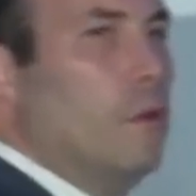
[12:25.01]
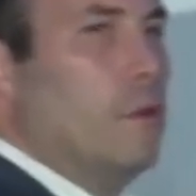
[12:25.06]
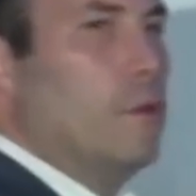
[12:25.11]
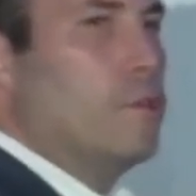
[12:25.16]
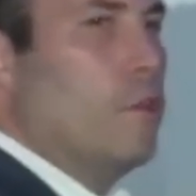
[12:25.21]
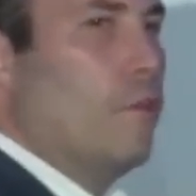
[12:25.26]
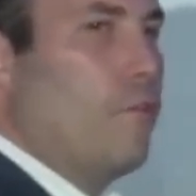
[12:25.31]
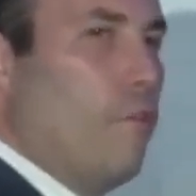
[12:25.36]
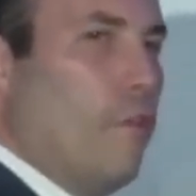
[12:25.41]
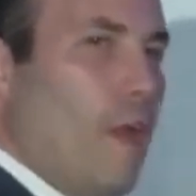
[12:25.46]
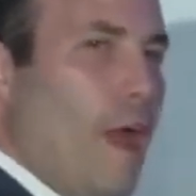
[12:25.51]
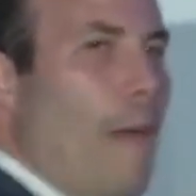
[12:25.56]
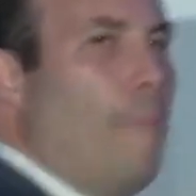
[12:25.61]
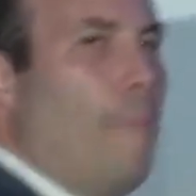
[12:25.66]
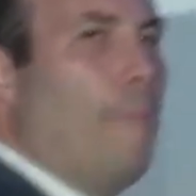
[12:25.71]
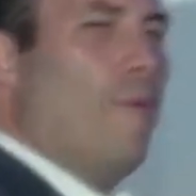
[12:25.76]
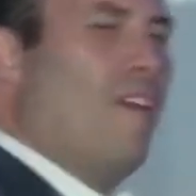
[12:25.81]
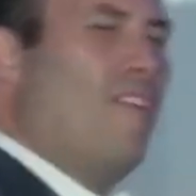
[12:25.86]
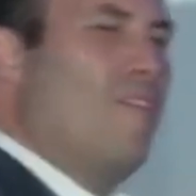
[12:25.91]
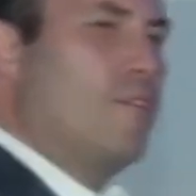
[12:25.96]
So if you're an
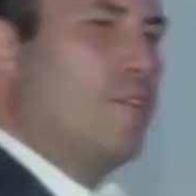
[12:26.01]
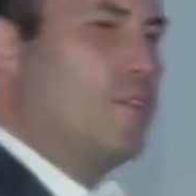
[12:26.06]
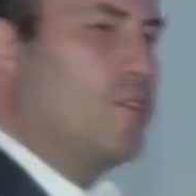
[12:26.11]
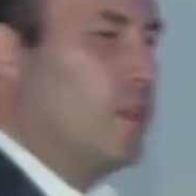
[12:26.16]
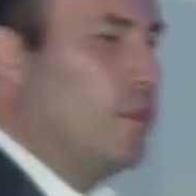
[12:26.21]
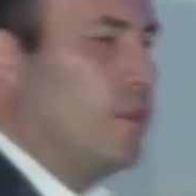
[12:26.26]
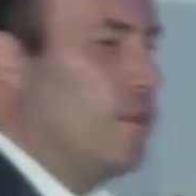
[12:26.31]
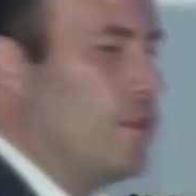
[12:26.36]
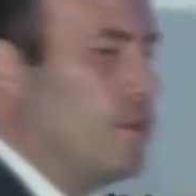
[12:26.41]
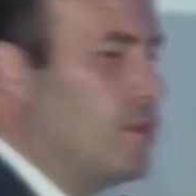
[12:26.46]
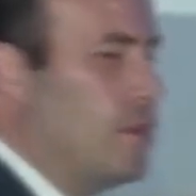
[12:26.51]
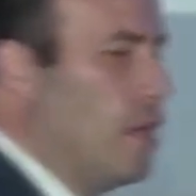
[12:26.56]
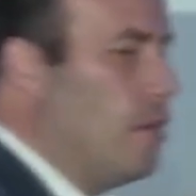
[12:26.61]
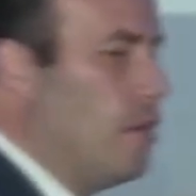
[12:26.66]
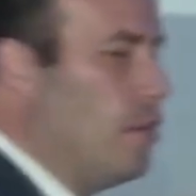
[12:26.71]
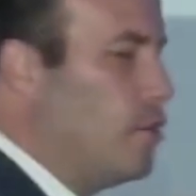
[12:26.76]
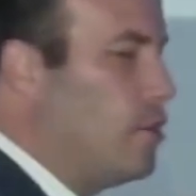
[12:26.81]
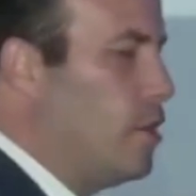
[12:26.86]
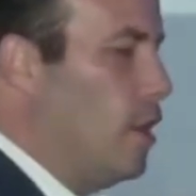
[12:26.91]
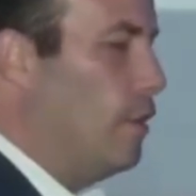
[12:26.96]
operator and you sit there and you say to
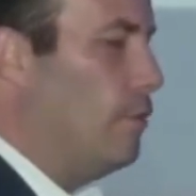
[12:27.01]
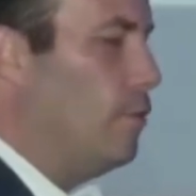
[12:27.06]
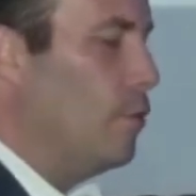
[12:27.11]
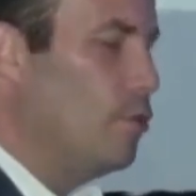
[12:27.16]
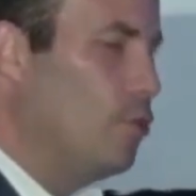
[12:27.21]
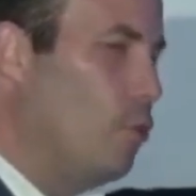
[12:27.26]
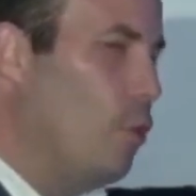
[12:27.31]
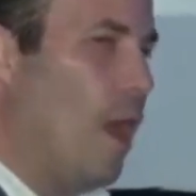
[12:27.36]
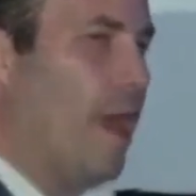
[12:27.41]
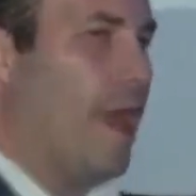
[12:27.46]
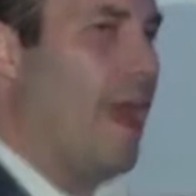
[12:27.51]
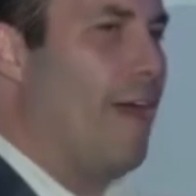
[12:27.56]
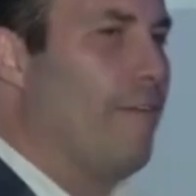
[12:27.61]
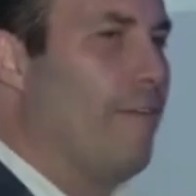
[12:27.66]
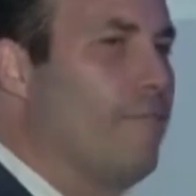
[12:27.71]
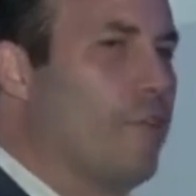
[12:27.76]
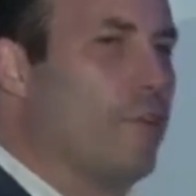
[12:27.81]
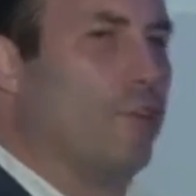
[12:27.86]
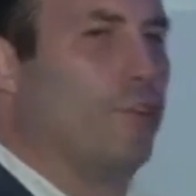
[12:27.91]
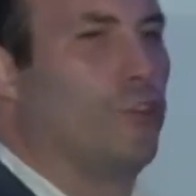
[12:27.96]
yourself, well, do I
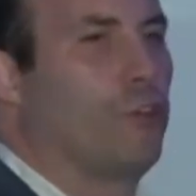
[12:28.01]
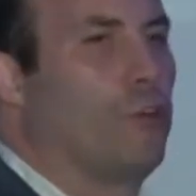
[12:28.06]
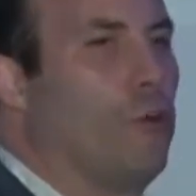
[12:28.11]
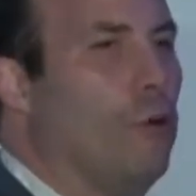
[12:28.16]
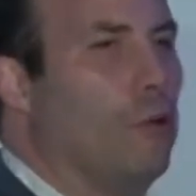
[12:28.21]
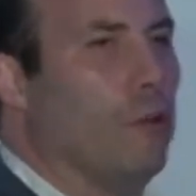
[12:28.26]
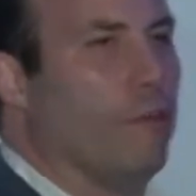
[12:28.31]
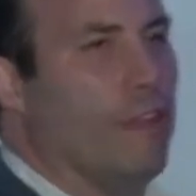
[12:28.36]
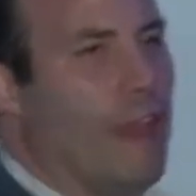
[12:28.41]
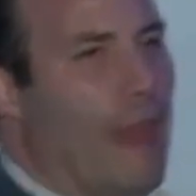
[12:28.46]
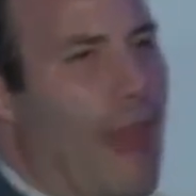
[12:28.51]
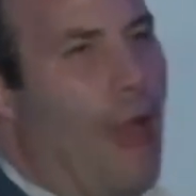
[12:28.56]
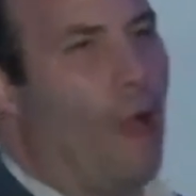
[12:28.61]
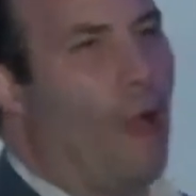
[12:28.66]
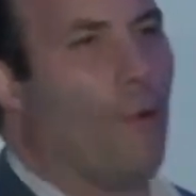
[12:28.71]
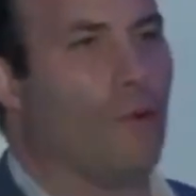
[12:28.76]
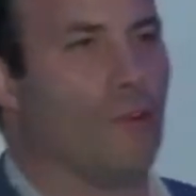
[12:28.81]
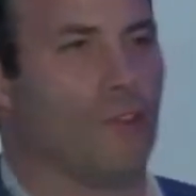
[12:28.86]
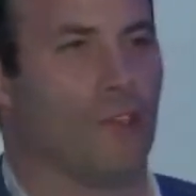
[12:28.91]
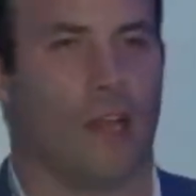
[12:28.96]
have control of the
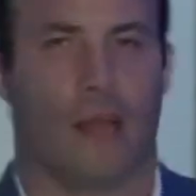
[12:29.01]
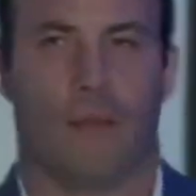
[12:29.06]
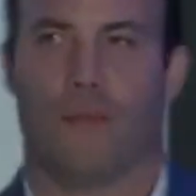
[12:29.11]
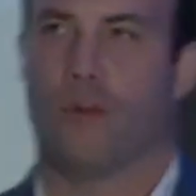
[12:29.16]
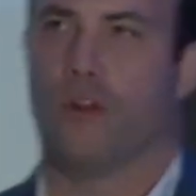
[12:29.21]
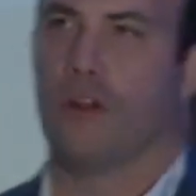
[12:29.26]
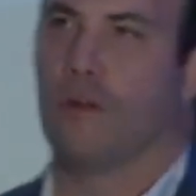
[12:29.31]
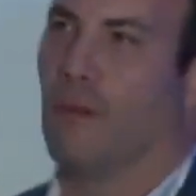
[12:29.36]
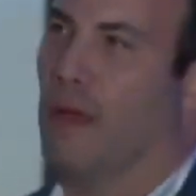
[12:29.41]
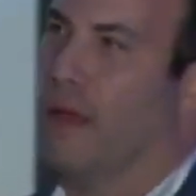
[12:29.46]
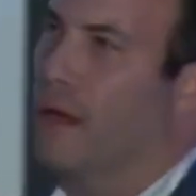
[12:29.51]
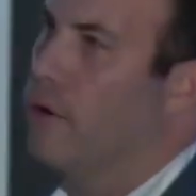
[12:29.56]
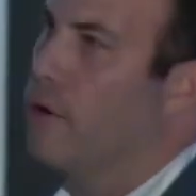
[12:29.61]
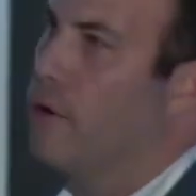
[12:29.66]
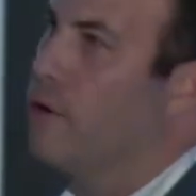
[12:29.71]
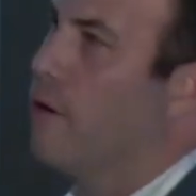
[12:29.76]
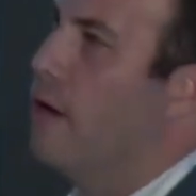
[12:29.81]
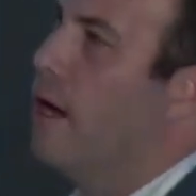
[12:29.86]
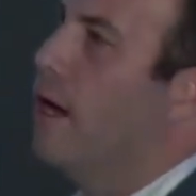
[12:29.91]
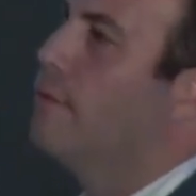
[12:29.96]
hours that I put on my
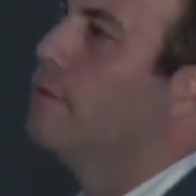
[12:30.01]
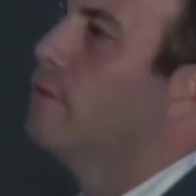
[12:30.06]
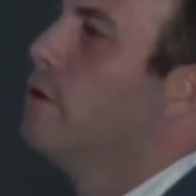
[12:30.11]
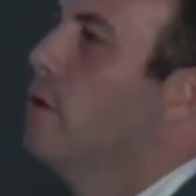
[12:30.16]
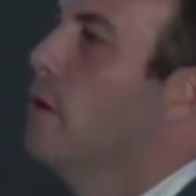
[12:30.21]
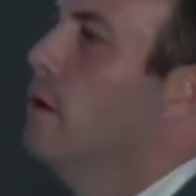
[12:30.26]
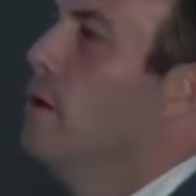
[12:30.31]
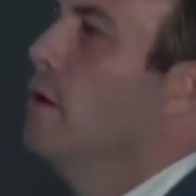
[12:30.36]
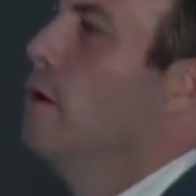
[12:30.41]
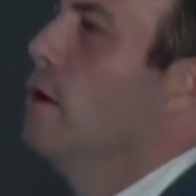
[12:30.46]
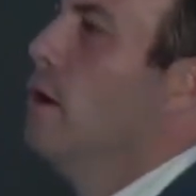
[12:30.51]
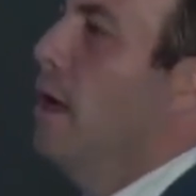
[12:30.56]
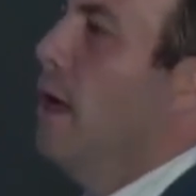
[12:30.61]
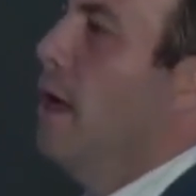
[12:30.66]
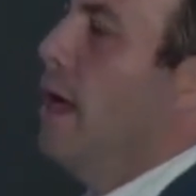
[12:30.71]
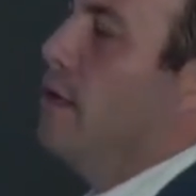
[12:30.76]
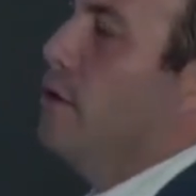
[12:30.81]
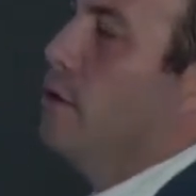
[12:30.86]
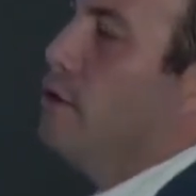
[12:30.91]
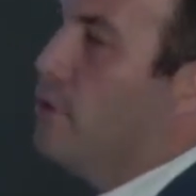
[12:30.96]
aircraft?
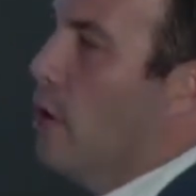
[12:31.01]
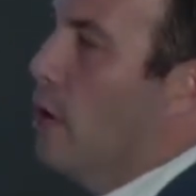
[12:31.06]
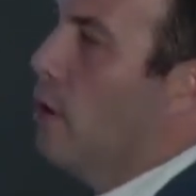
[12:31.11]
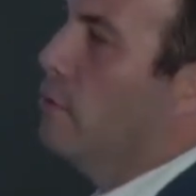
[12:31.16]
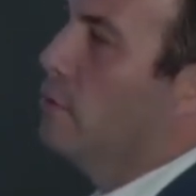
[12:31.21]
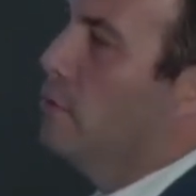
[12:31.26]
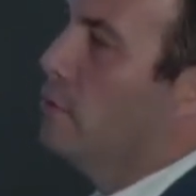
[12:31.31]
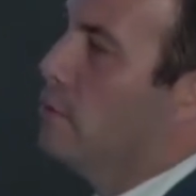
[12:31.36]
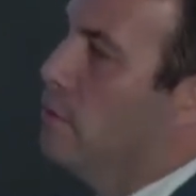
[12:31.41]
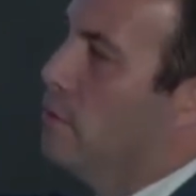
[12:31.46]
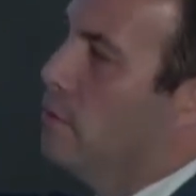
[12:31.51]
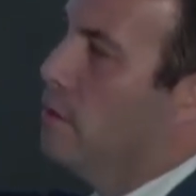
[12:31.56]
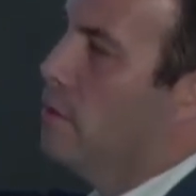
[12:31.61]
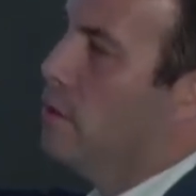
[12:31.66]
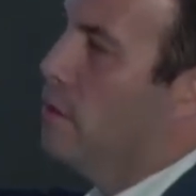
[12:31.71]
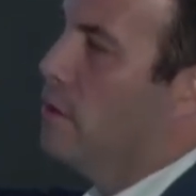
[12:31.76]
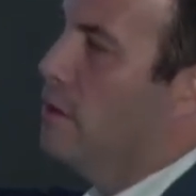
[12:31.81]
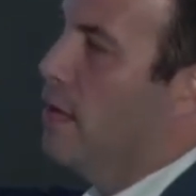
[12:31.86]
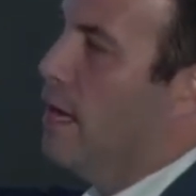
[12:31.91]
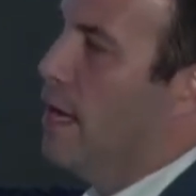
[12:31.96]
And you don't,
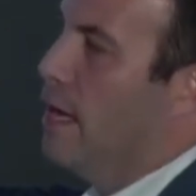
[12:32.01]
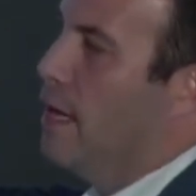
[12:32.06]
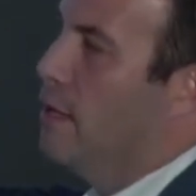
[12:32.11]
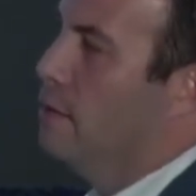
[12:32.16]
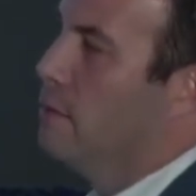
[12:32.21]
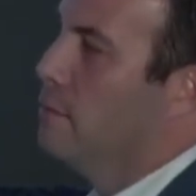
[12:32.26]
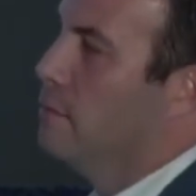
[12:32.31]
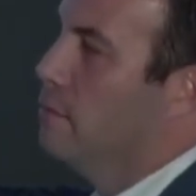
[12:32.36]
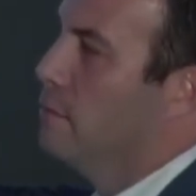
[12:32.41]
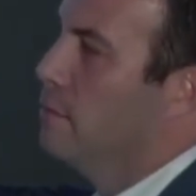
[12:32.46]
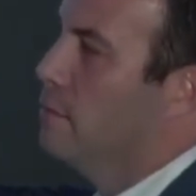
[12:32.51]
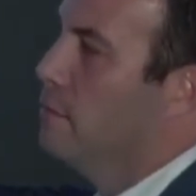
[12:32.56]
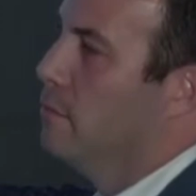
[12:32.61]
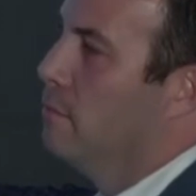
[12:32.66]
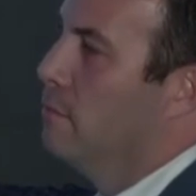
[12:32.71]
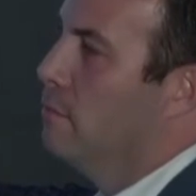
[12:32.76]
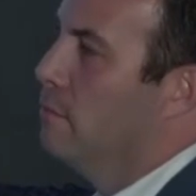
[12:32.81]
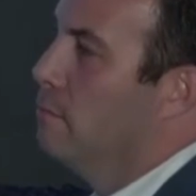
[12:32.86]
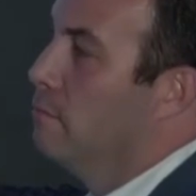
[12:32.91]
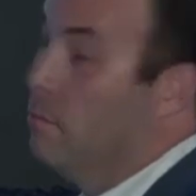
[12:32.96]
then
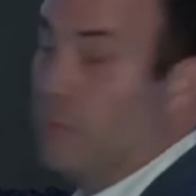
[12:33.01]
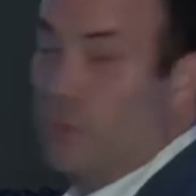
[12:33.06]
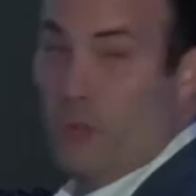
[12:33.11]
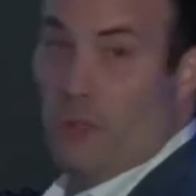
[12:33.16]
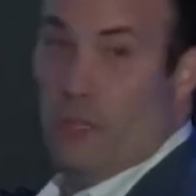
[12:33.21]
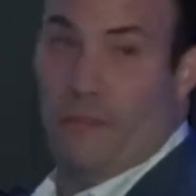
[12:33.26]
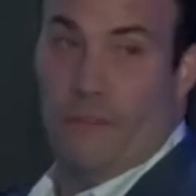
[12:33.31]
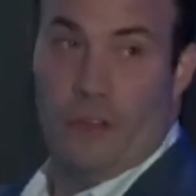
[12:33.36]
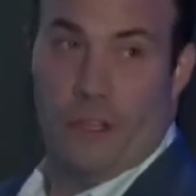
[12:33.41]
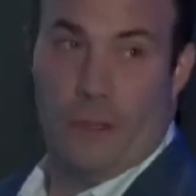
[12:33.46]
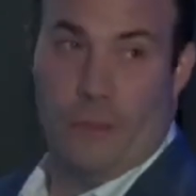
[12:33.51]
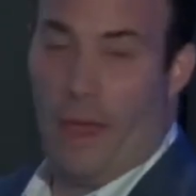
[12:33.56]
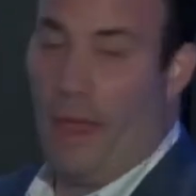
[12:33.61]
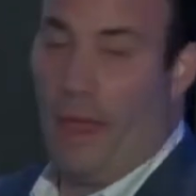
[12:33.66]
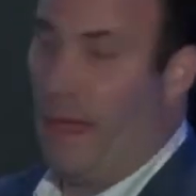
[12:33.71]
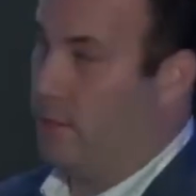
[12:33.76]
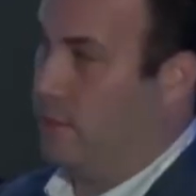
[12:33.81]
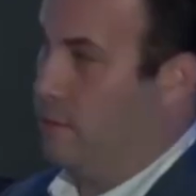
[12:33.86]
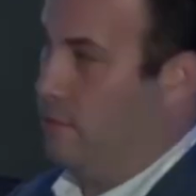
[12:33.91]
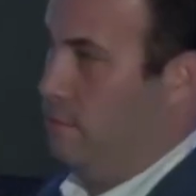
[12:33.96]
you're living in the
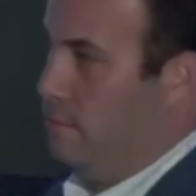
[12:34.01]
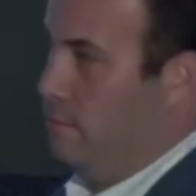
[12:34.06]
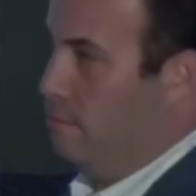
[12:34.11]
past.